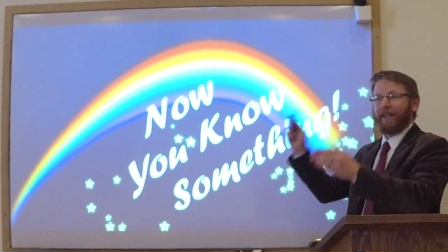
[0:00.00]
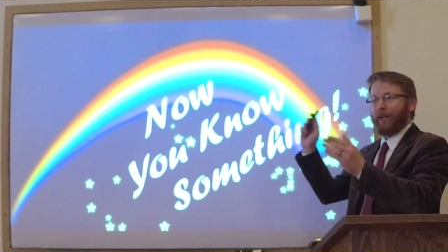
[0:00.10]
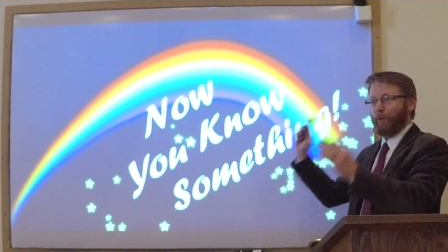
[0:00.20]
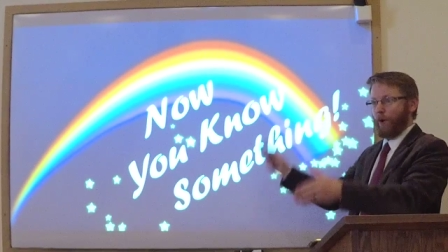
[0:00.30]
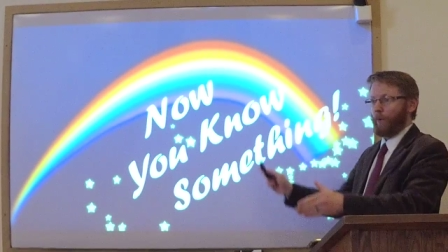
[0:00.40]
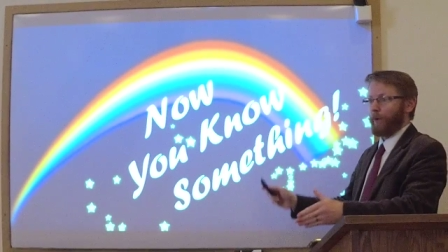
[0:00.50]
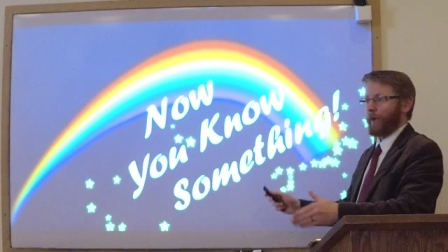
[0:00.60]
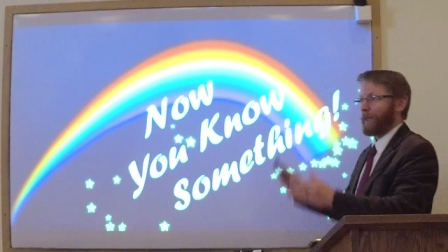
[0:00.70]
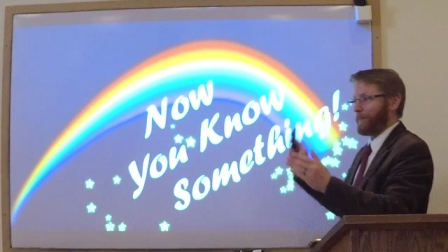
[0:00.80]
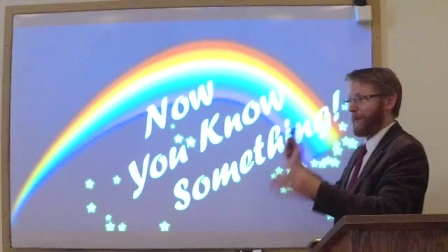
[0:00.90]
It won't
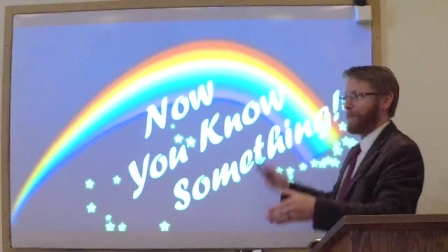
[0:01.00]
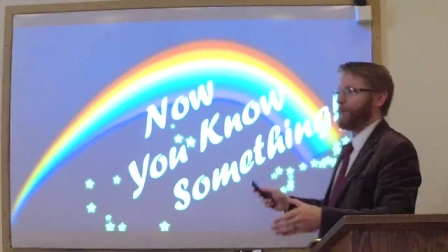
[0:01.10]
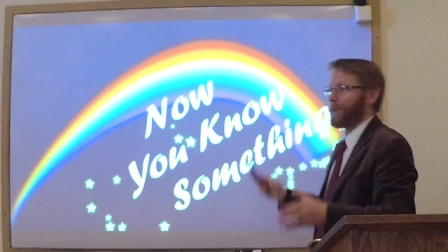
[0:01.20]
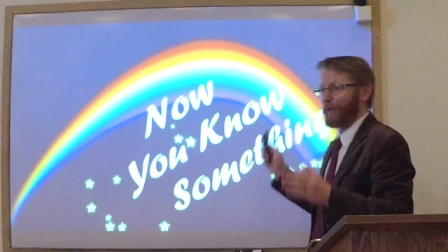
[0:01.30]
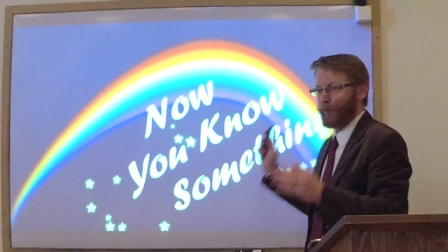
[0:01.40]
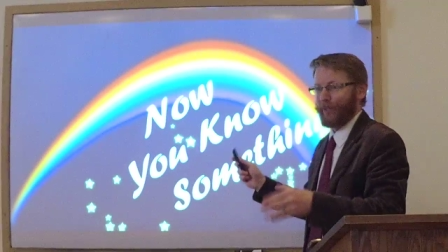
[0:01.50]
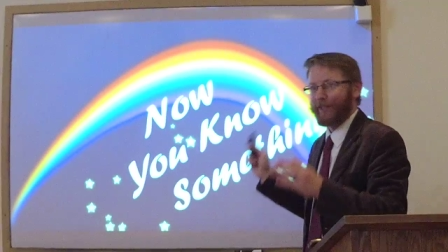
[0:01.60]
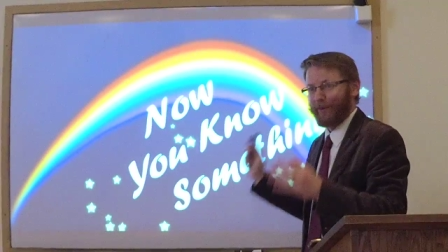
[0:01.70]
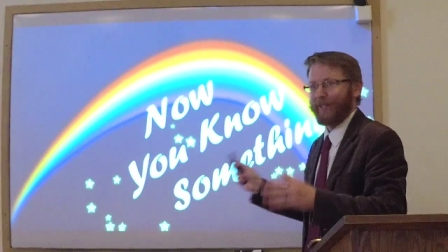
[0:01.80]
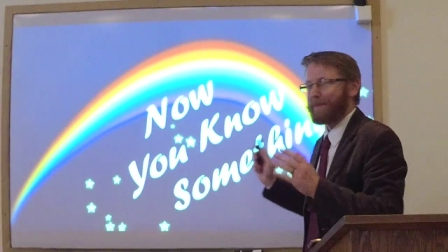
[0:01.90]
work and people will get
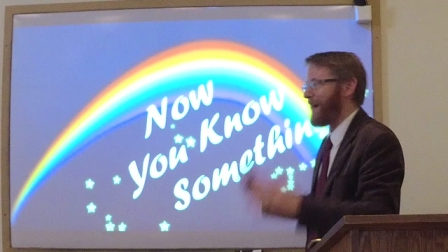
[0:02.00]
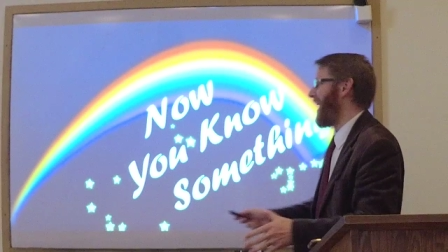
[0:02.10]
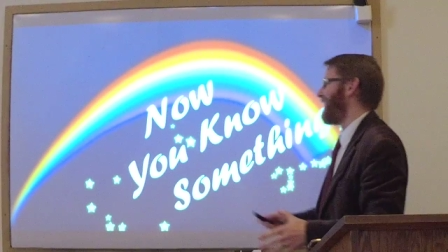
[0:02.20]
really, really mad